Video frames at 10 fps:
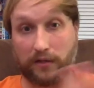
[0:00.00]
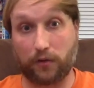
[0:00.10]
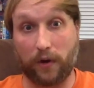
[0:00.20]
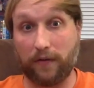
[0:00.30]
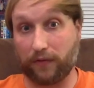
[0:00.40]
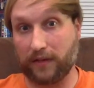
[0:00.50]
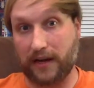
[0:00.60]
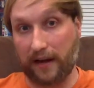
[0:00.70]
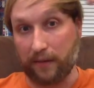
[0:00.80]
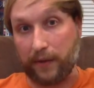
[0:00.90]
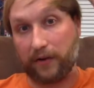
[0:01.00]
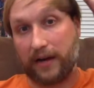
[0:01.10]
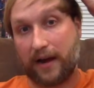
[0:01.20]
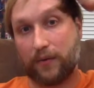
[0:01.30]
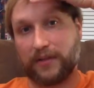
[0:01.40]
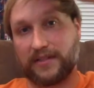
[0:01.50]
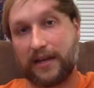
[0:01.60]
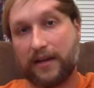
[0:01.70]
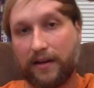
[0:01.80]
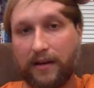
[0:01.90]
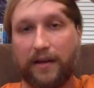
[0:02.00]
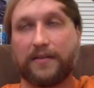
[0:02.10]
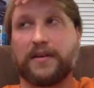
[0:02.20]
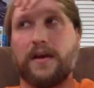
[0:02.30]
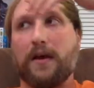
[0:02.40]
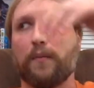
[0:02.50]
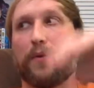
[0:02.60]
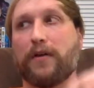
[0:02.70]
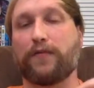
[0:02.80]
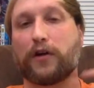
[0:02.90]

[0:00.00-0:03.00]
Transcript: It's great for the documentary how insane it is. But if